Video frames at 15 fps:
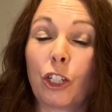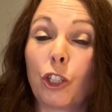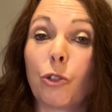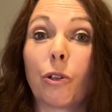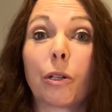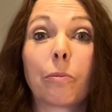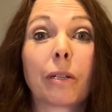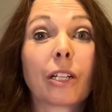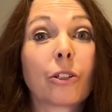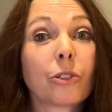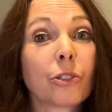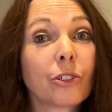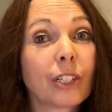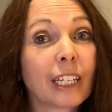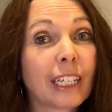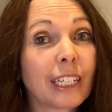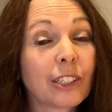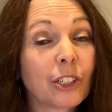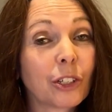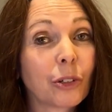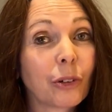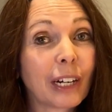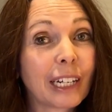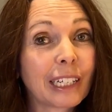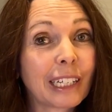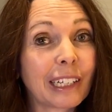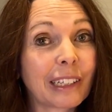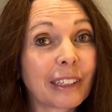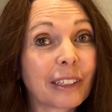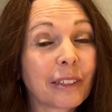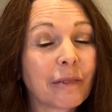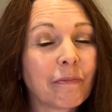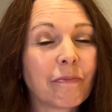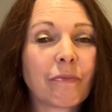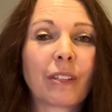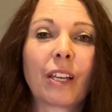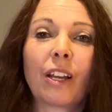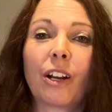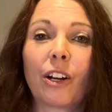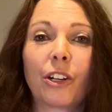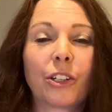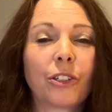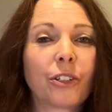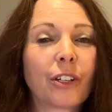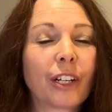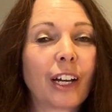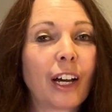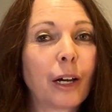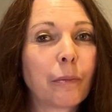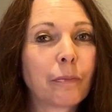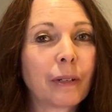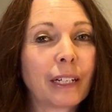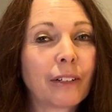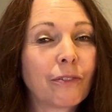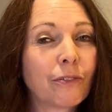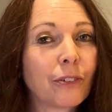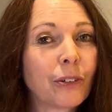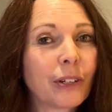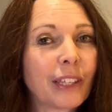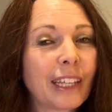You want to be closer to kids and grandkids? Are you going to opt in for